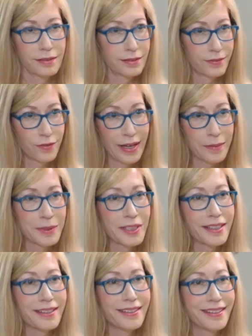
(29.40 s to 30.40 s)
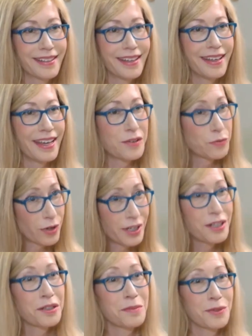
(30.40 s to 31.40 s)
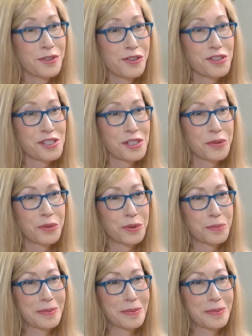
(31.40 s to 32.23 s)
family and running an emergency room?